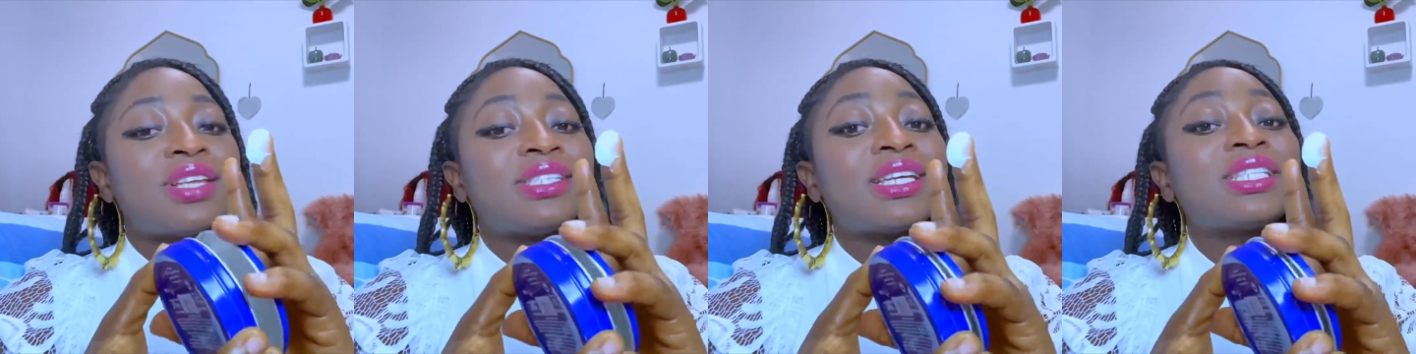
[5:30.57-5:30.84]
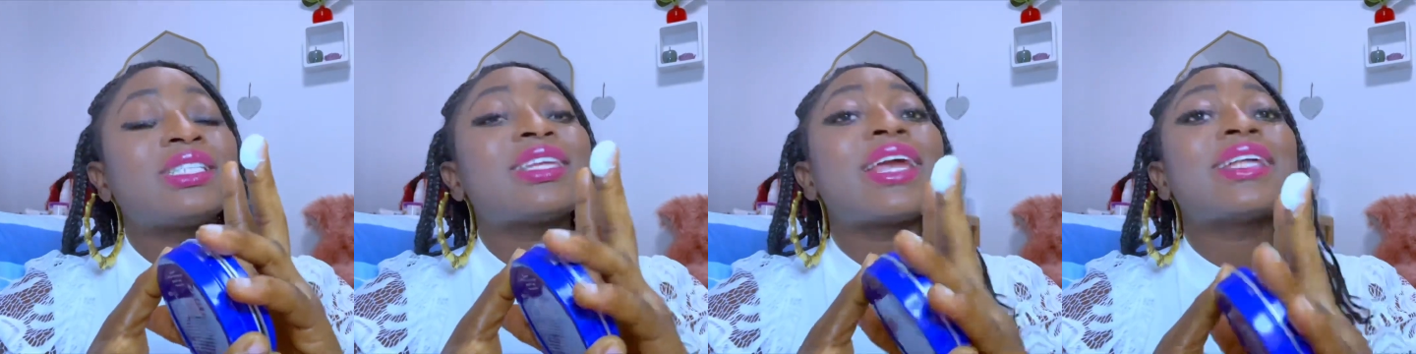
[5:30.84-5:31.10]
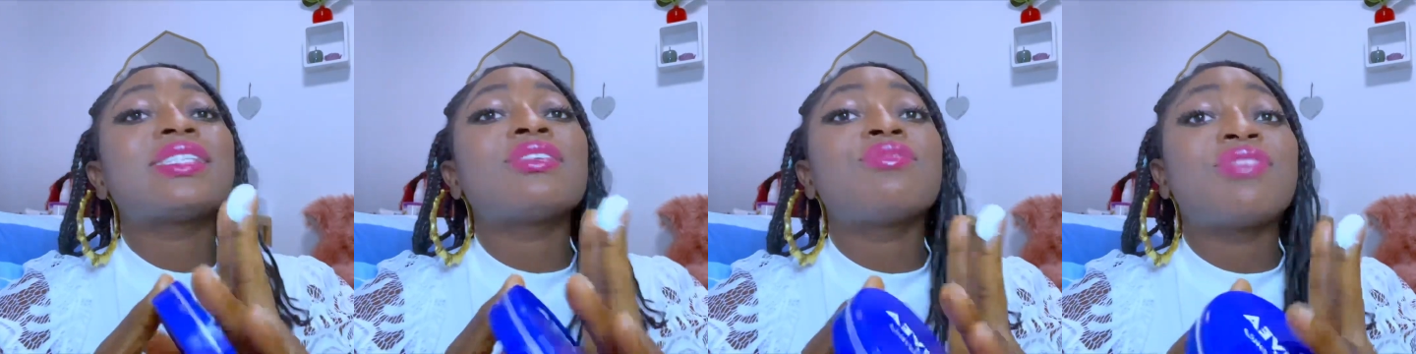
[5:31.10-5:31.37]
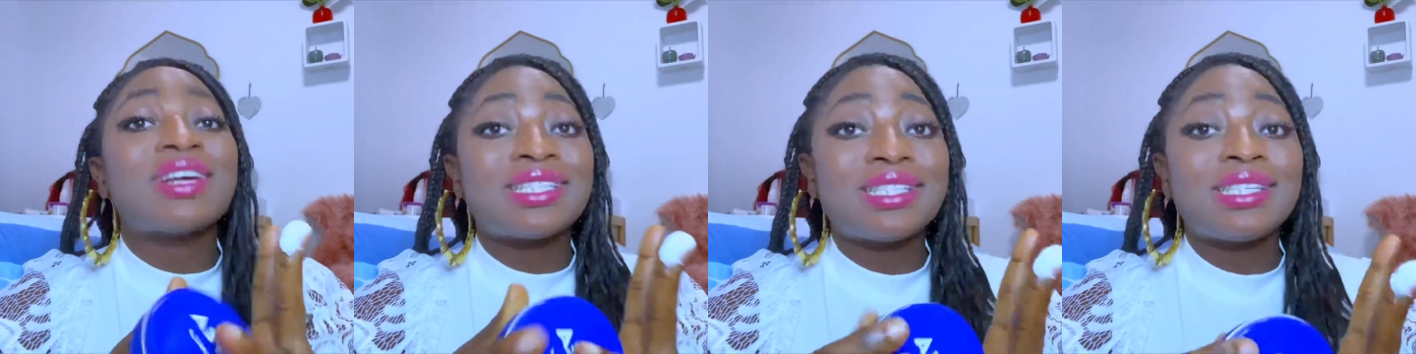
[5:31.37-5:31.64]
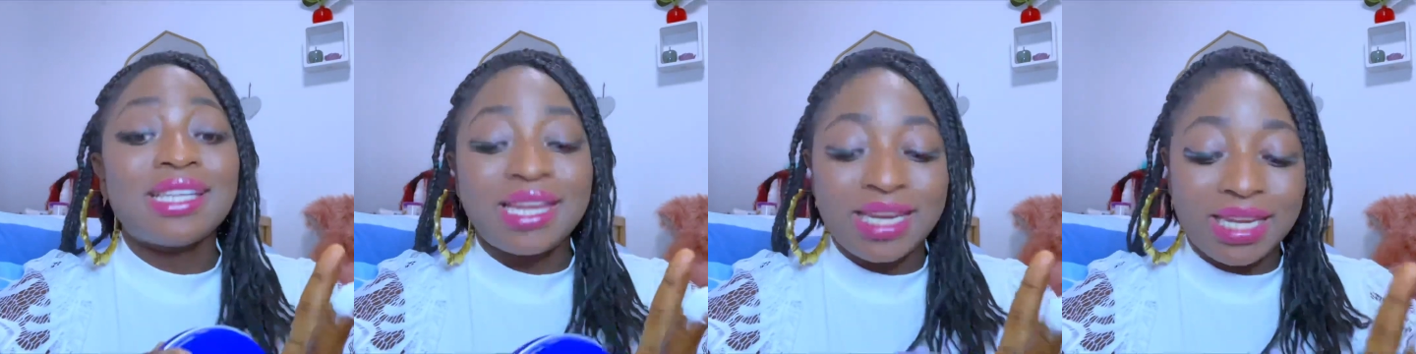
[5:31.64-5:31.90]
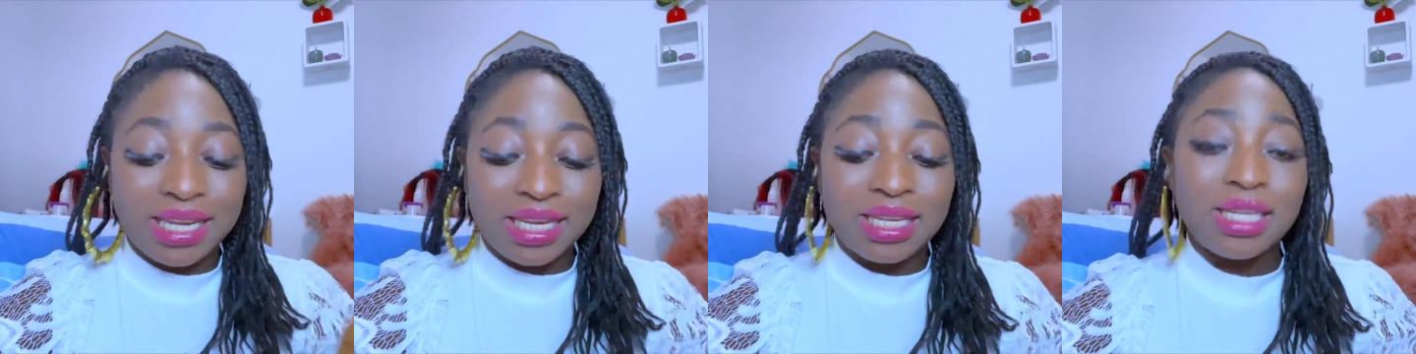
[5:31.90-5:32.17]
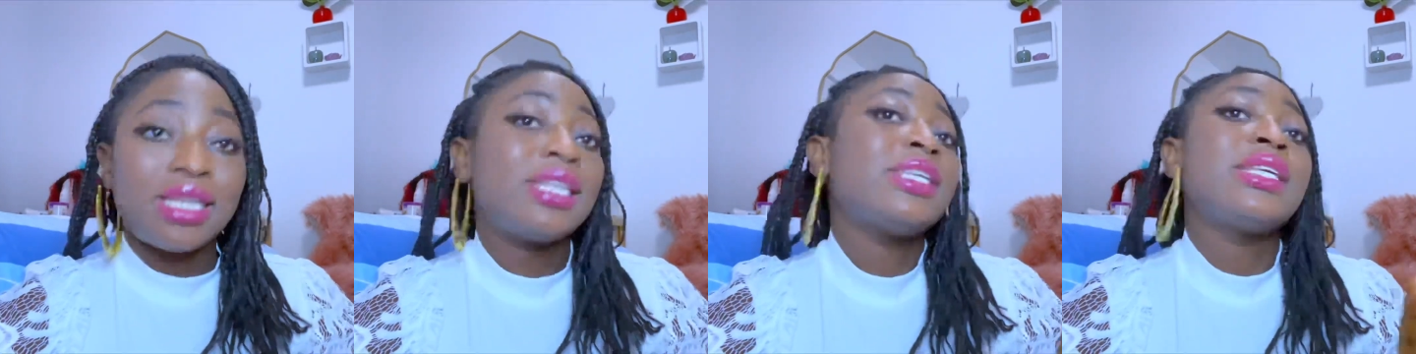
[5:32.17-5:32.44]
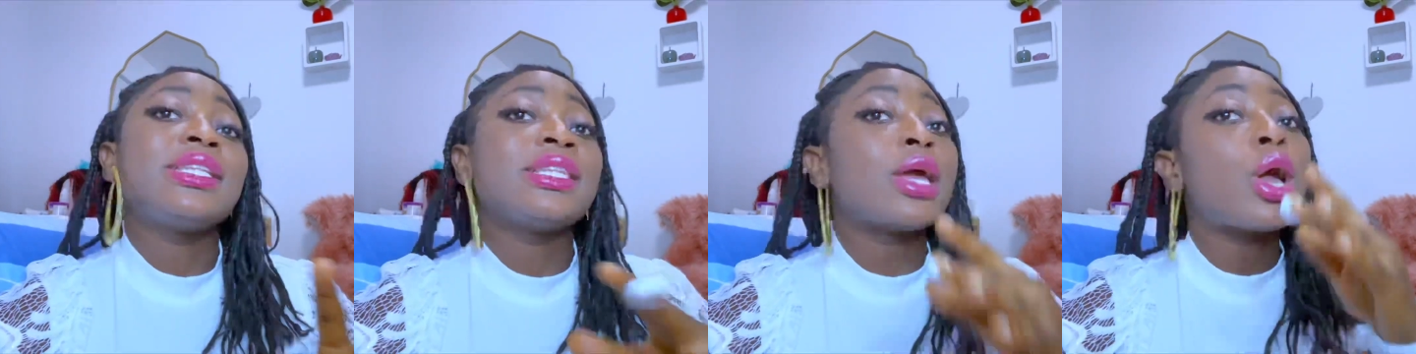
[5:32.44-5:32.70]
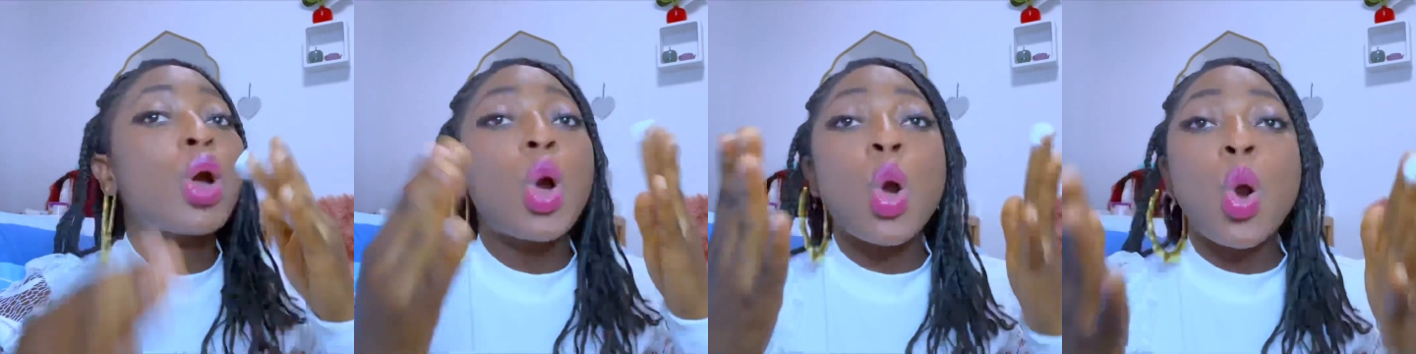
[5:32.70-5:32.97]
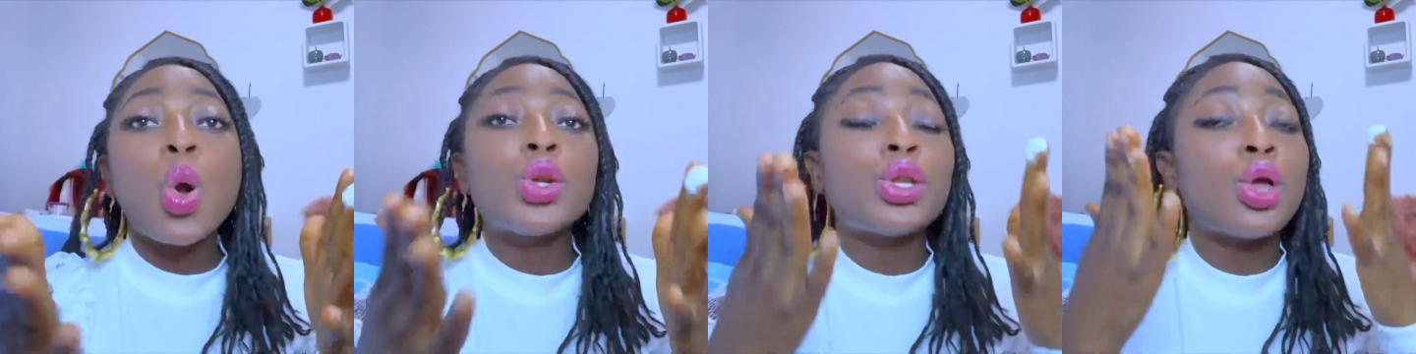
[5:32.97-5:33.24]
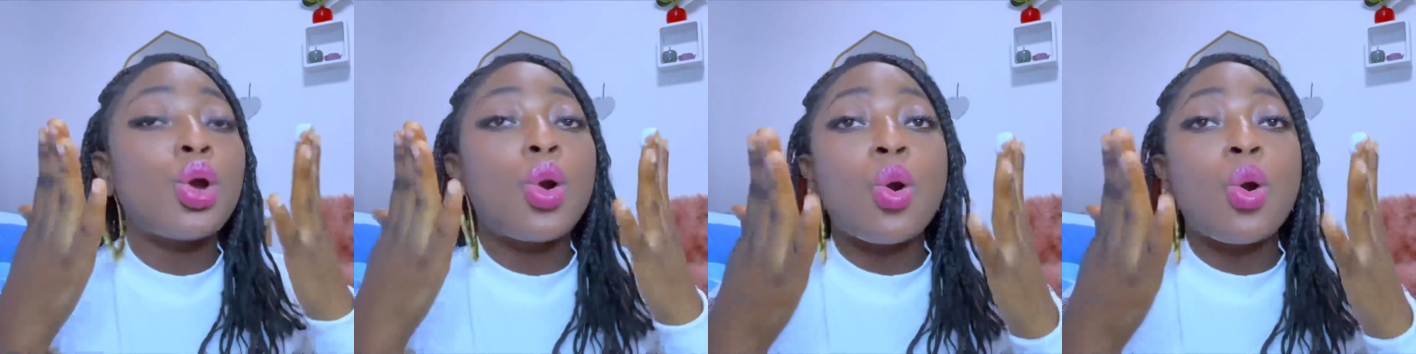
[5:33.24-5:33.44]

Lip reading: just get Vaseline, the